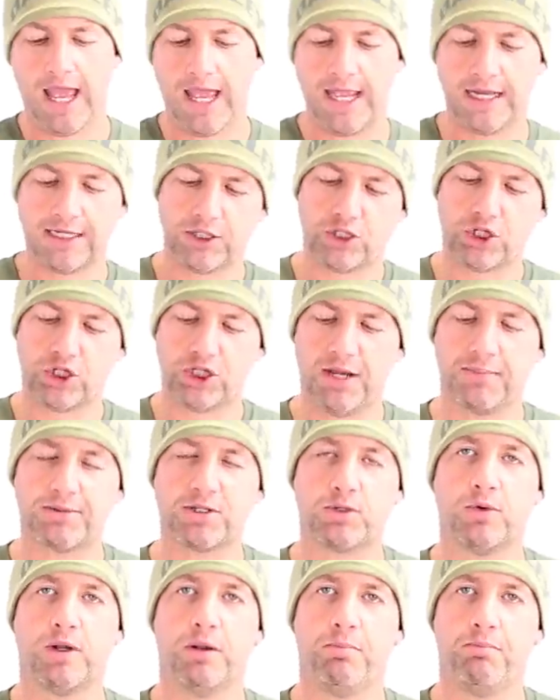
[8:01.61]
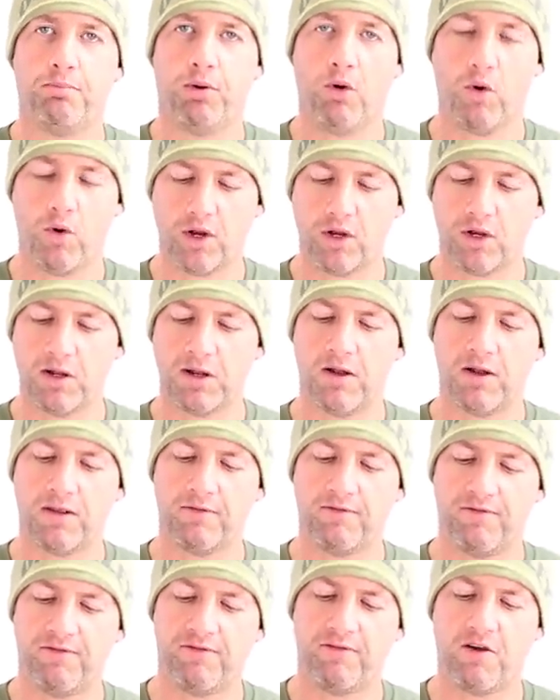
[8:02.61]
it ships with a
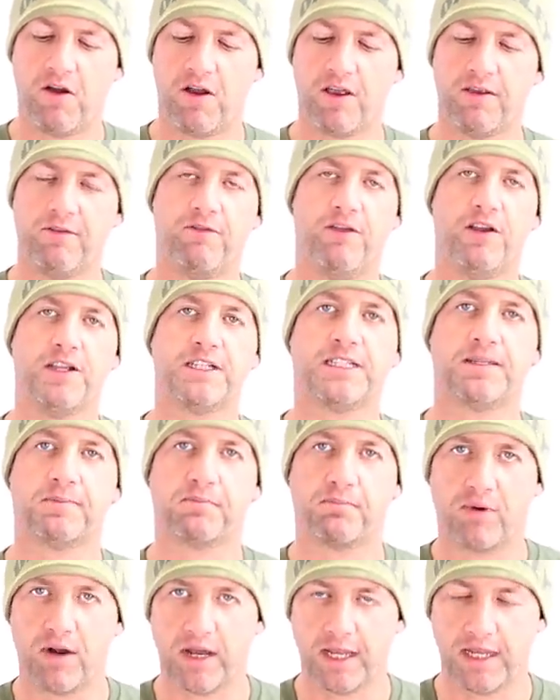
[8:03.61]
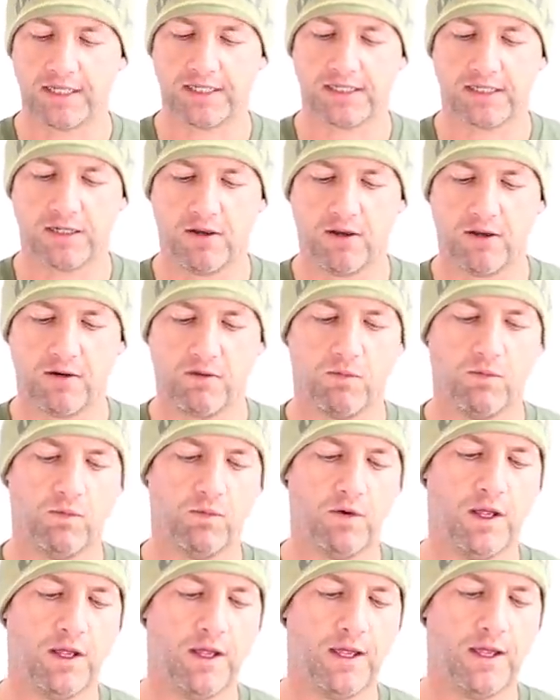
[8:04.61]
0.95 spring inside,
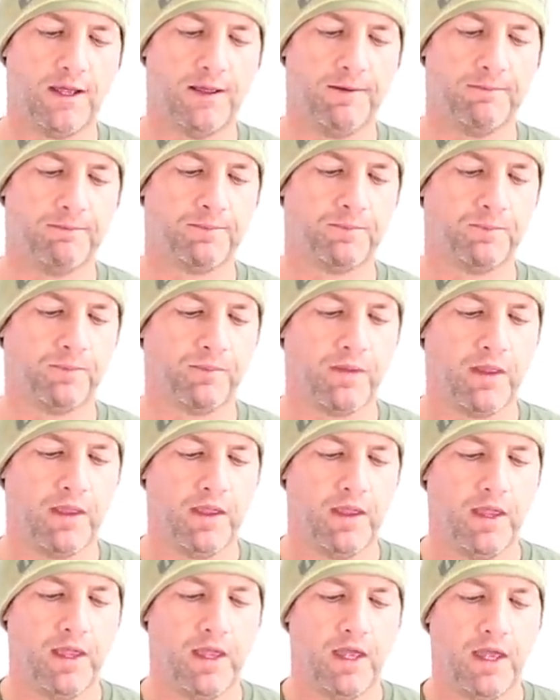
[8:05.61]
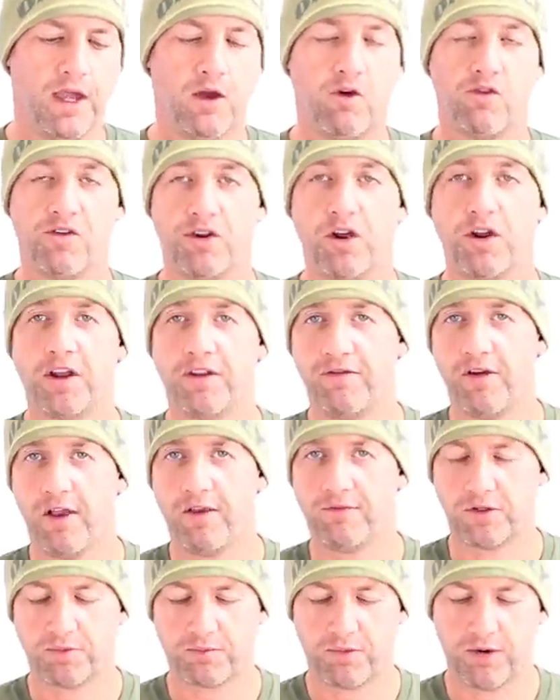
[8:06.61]
or a
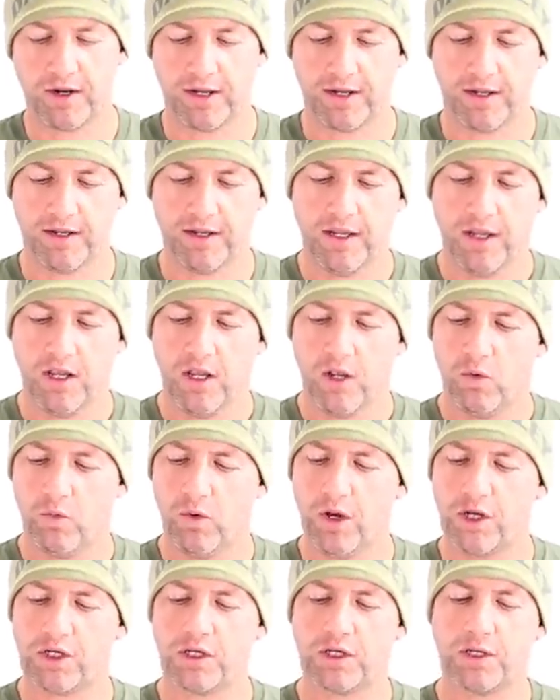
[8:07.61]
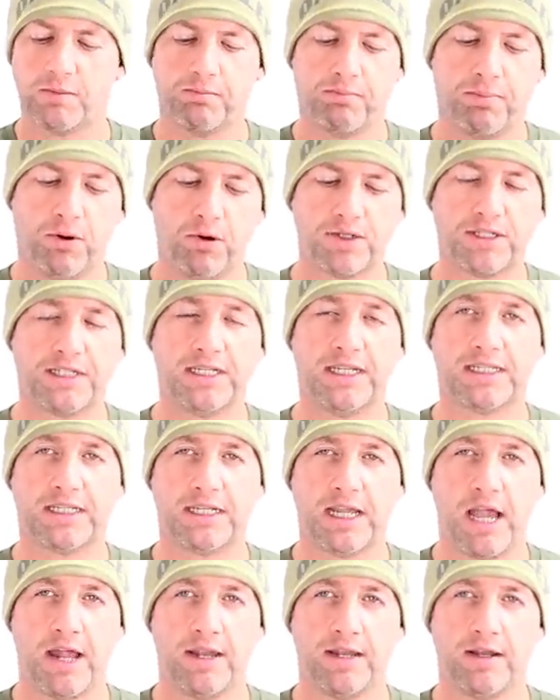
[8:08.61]
95 spring, which puts this
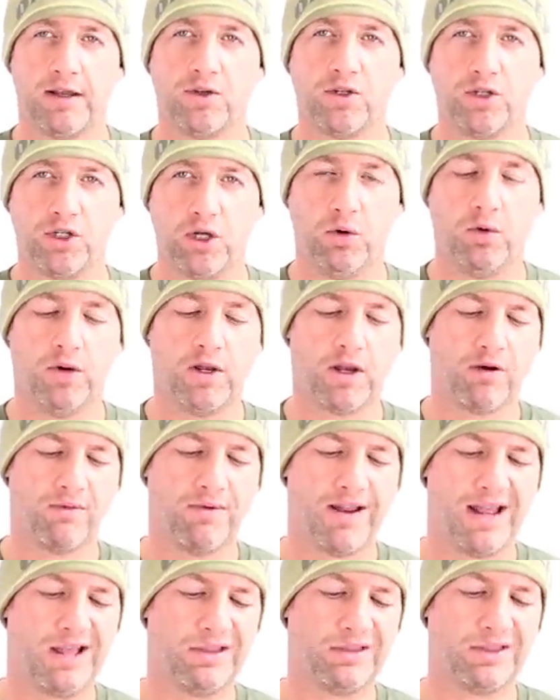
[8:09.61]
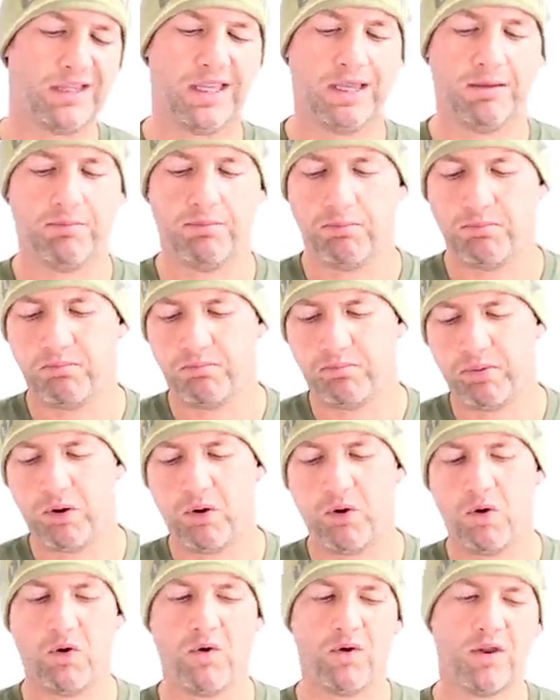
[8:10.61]
gun dueling around the
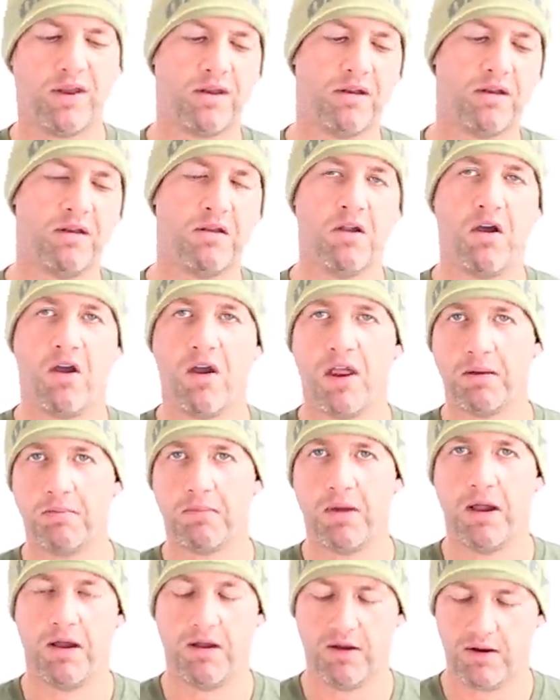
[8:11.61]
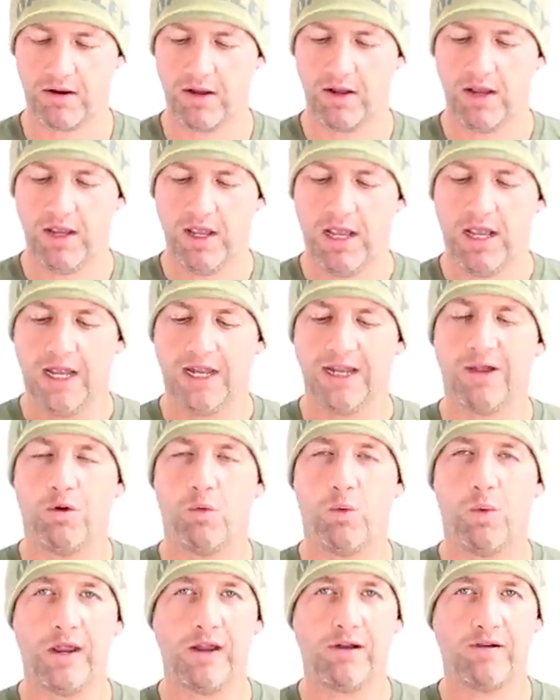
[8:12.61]
0.9 mark.
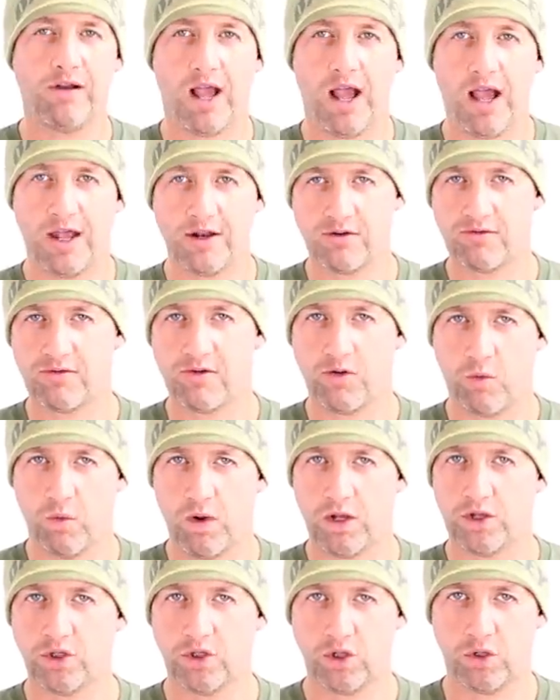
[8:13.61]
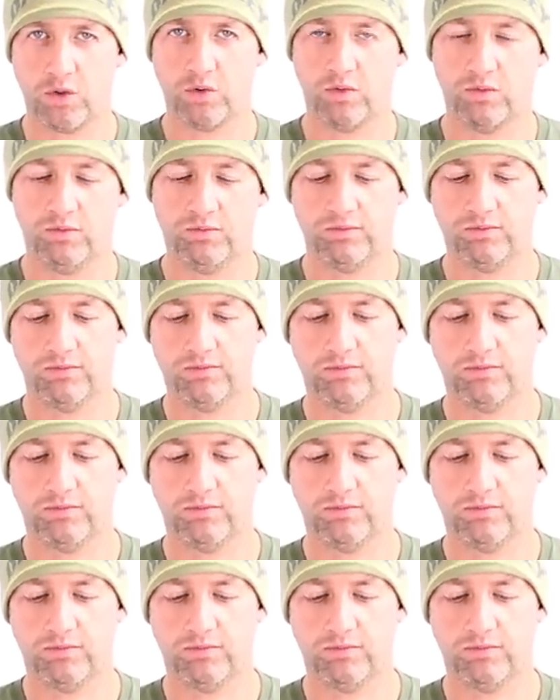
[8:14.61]
Now, we're under a one joule